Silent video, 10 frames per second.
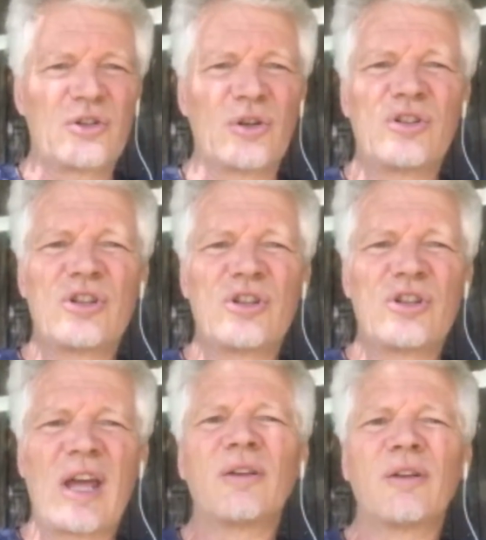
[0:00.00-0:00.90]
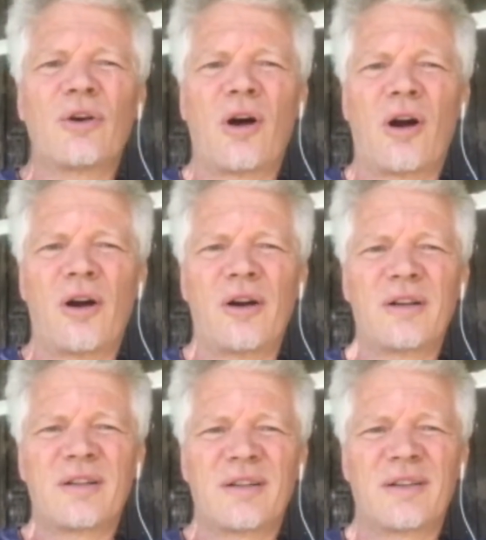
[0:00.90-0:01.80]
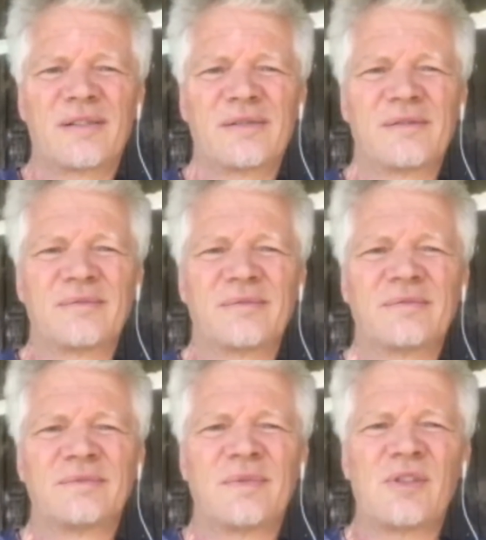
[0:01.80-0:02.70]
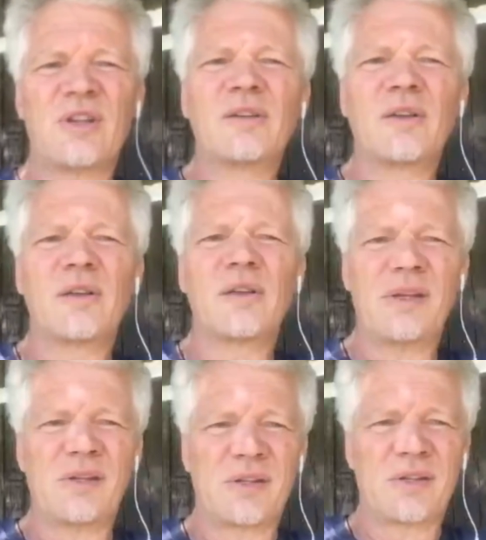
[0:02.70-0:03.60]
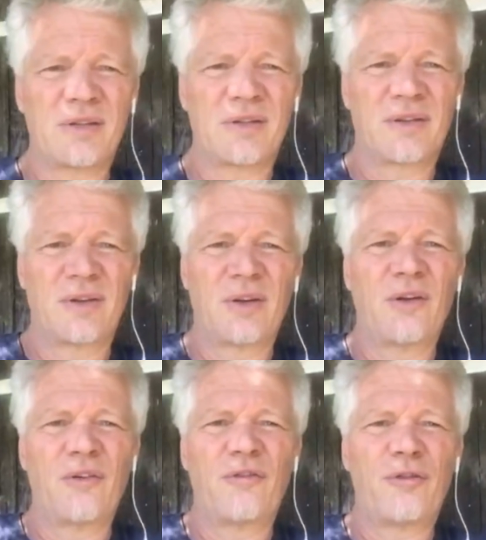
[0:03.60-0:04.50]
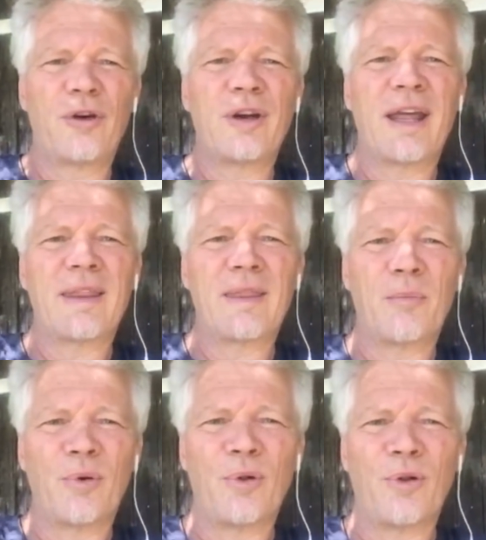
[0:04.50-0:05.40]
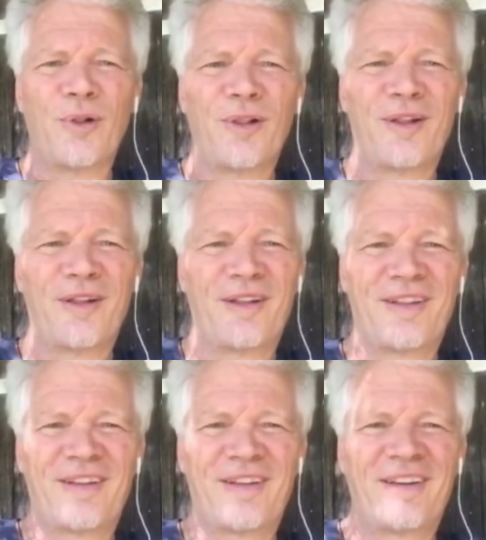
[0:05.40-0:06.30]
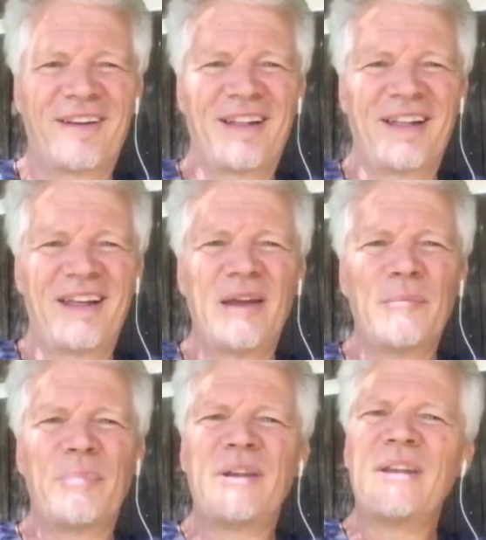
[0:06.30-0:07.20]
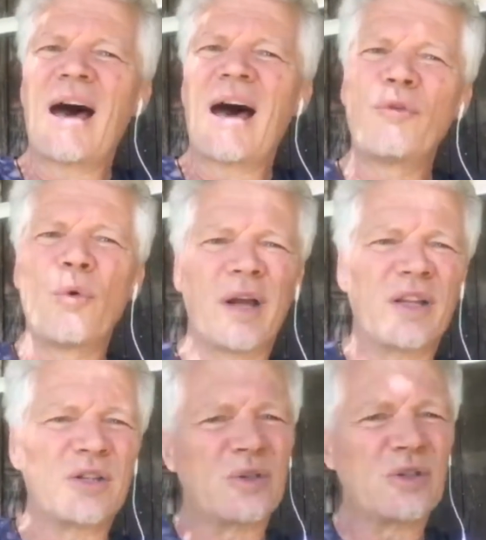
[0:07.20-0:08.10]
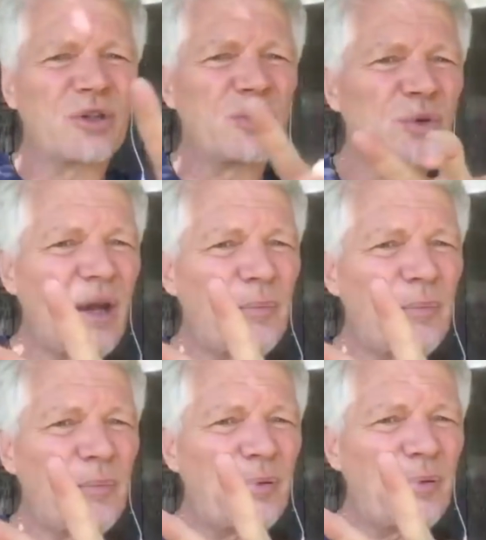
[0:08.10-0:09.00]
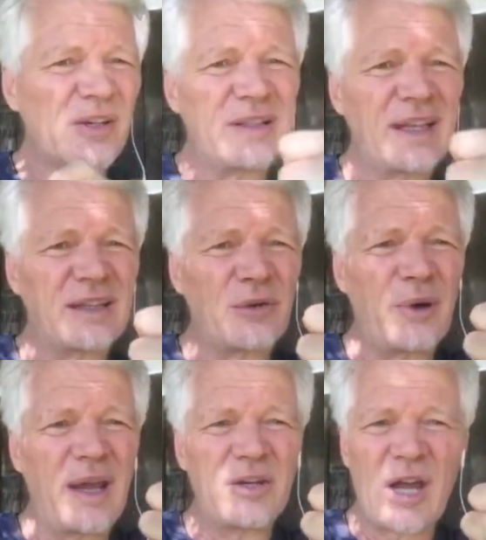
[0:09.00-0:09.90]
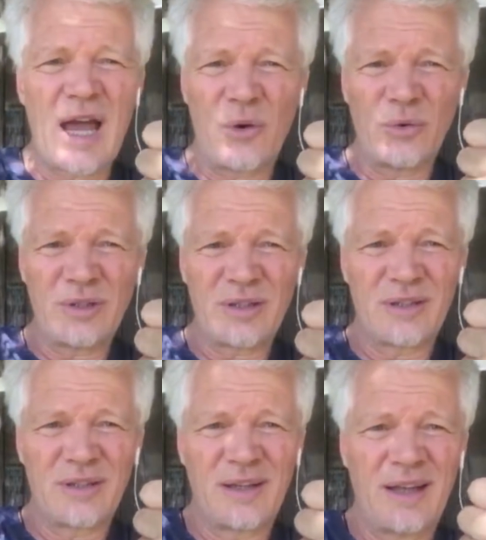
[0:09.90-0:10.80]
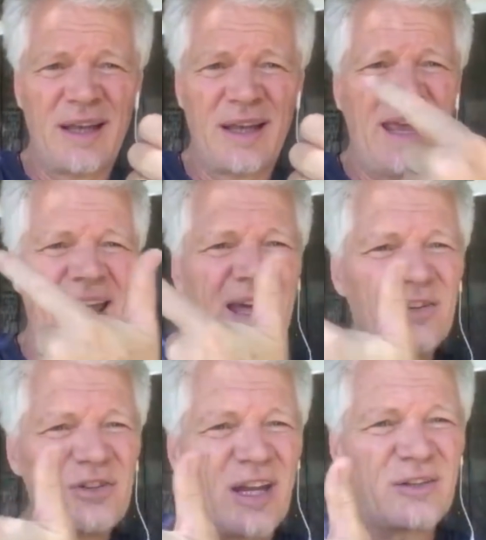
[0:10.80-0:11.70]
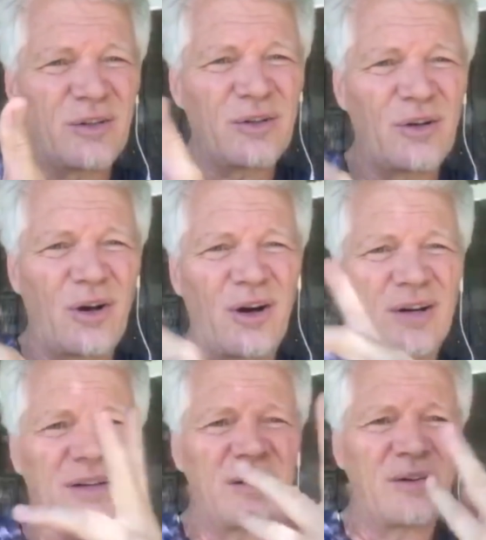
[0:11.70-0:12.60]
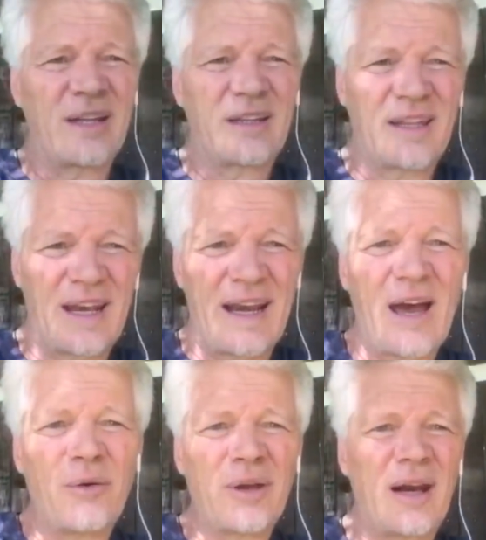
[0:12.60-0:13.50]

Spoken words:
to gentle your heart, gentle the beast, Ferdinand the bull, but not avoid. So it's a two-step process. You need to get the rage out and gentle your heart. You get it out,